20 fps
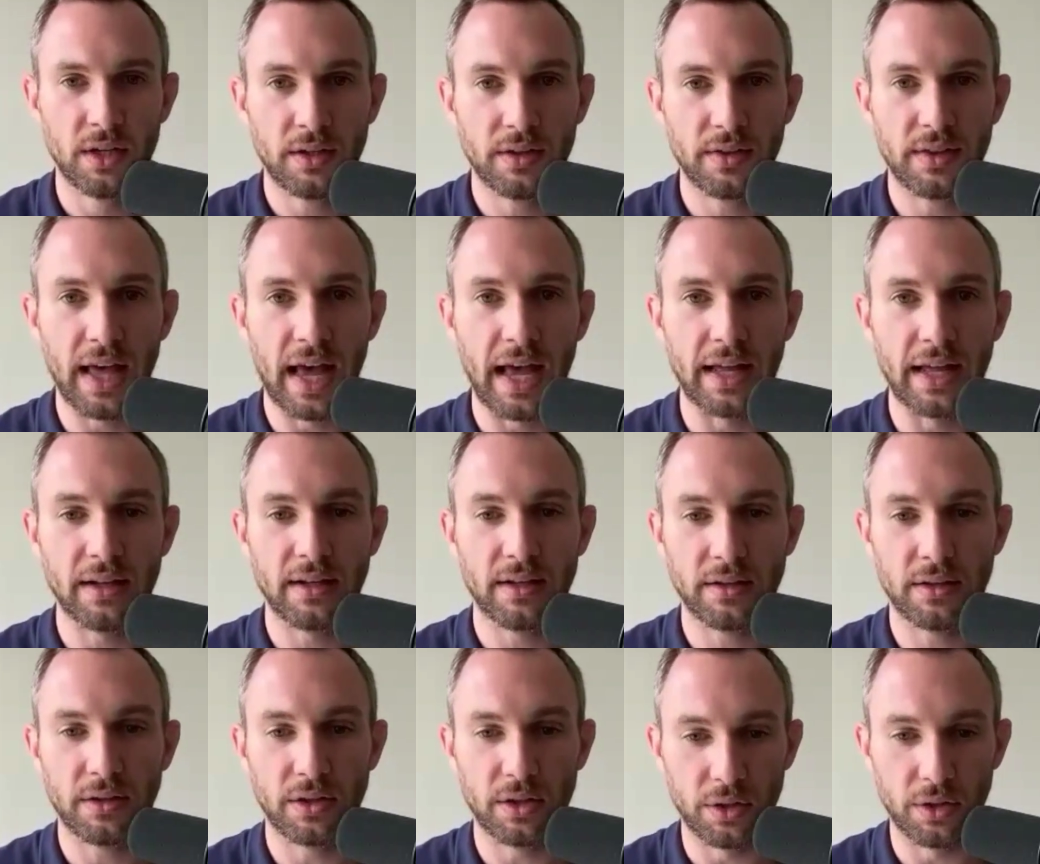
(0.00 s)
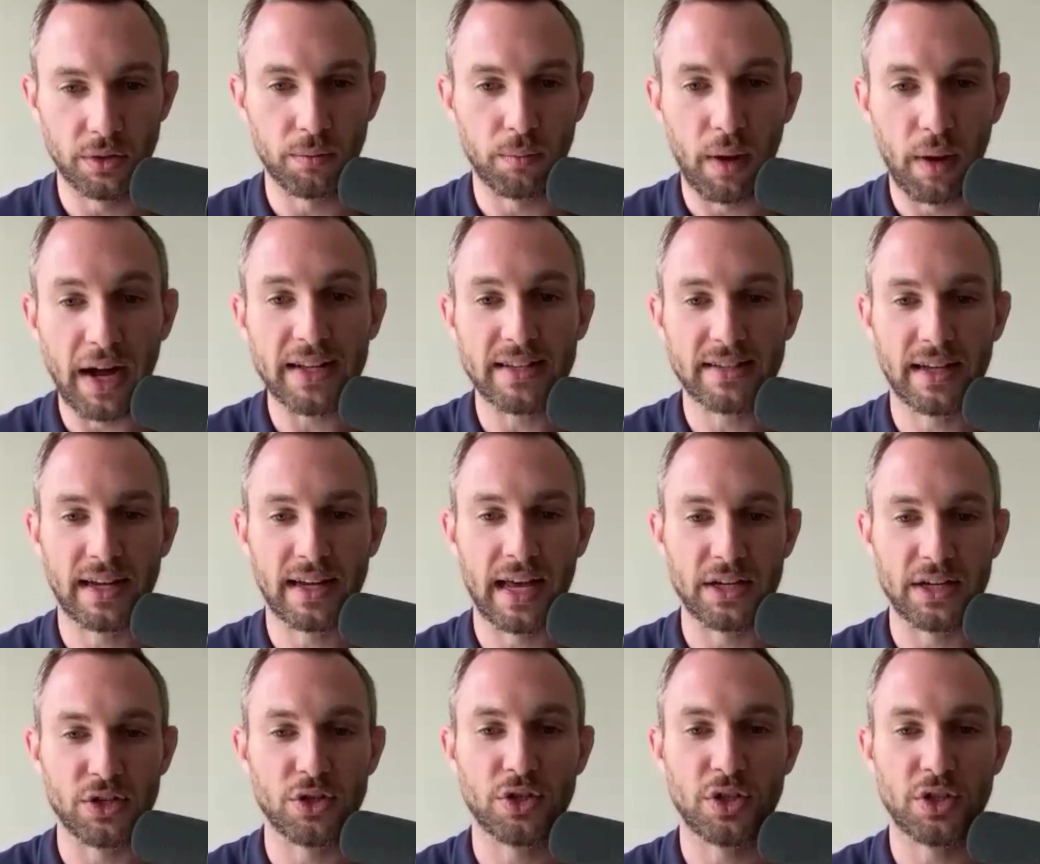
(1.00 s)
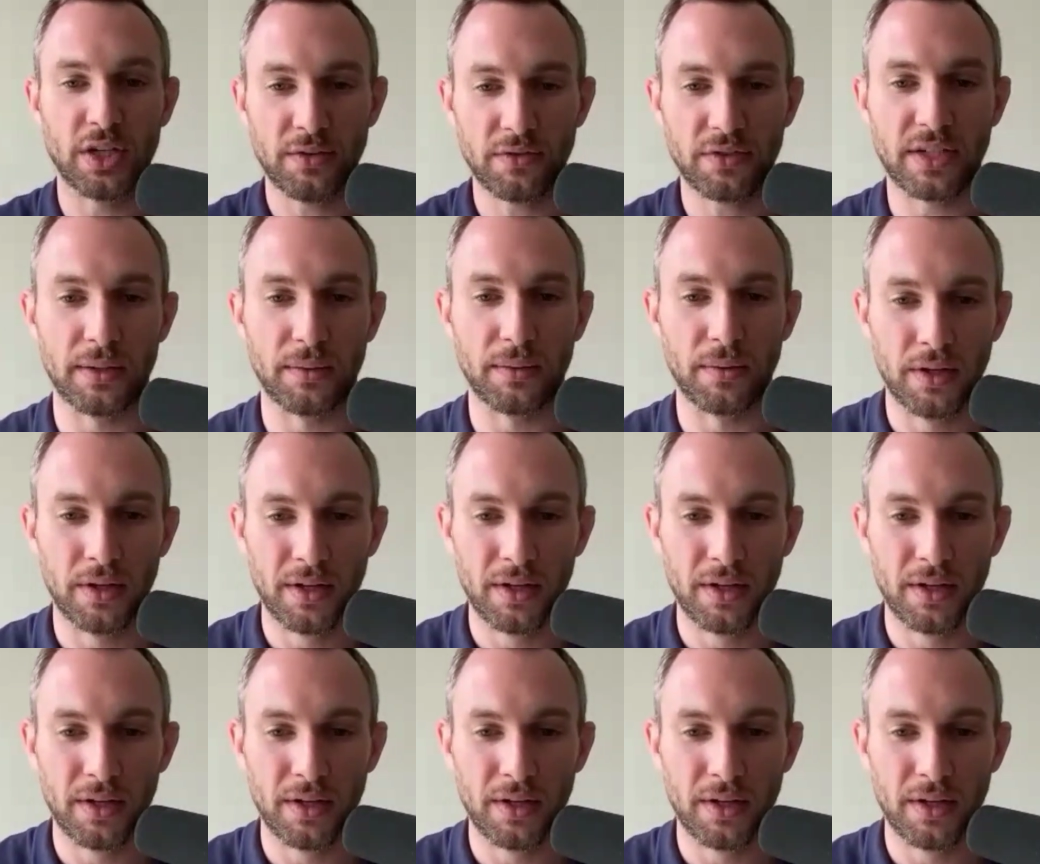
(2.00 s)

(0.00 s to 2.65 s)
that their mindset has shifted